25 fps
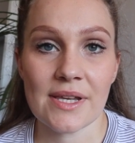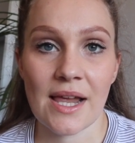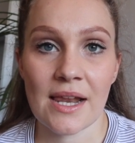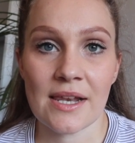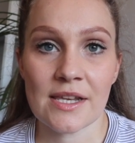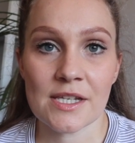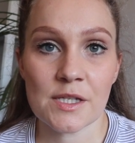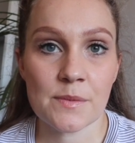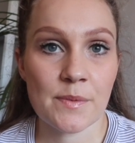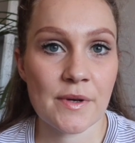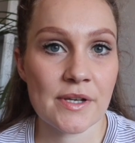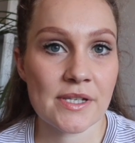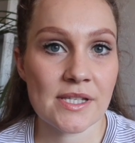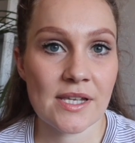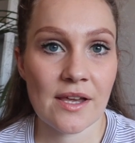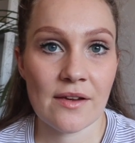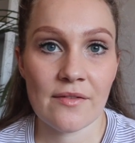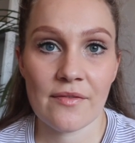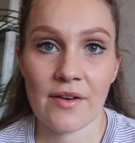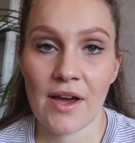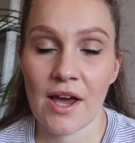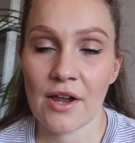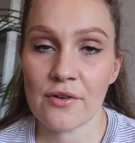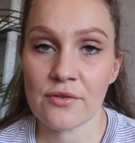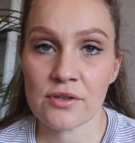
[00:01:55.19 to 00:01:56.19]
AliExpress
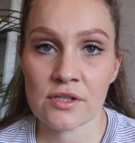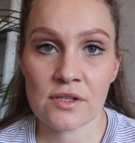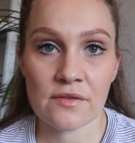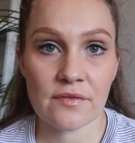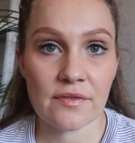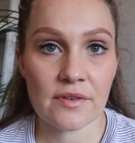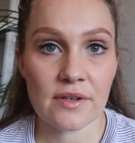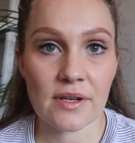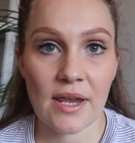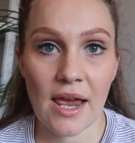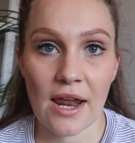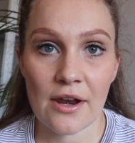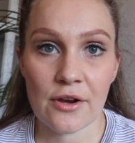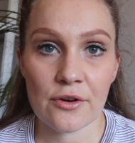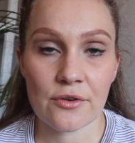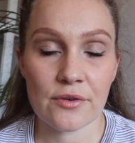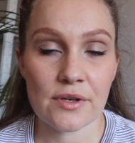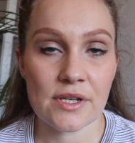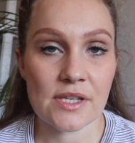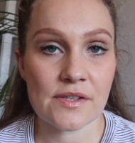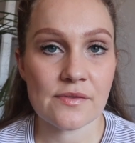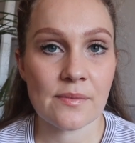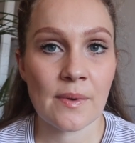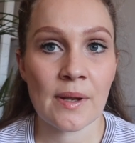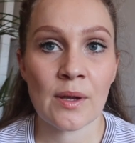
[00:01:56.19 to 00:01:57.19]
have hundreds of different
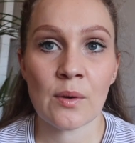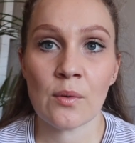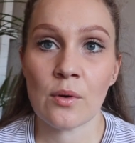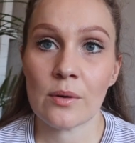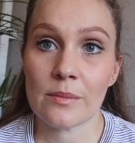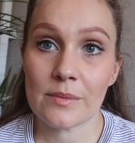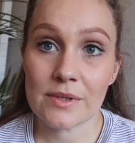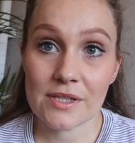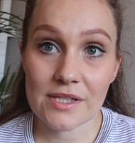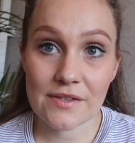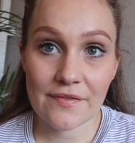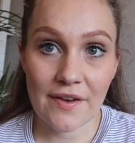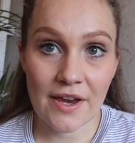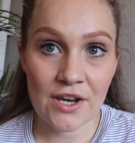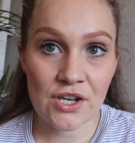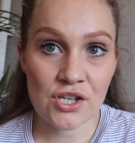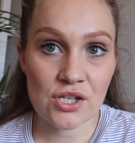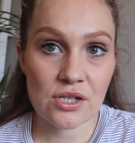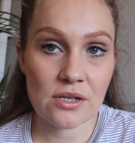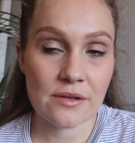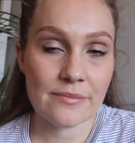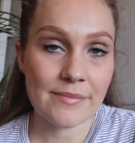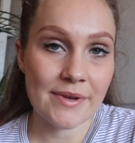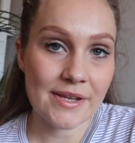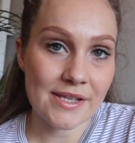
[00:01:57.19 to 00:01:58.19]
categories, from like women's
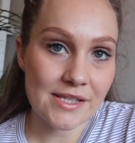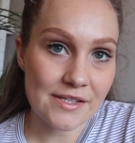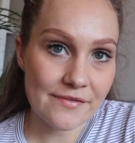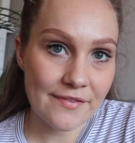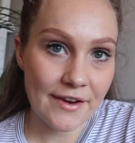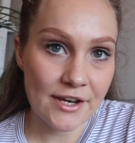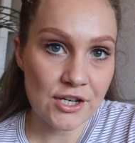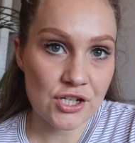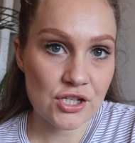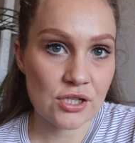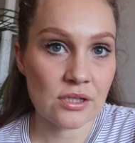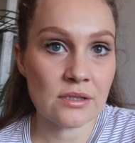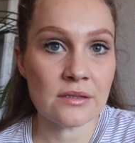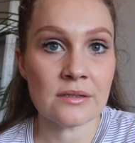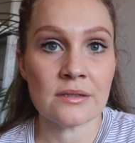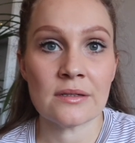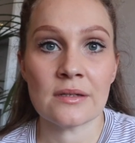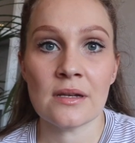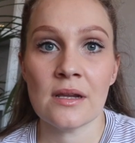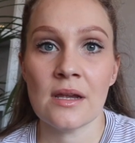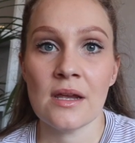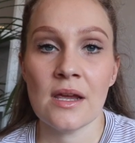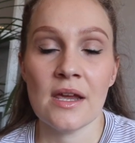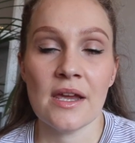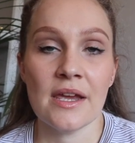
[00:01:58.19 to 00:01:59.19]
fashion, men's fashion,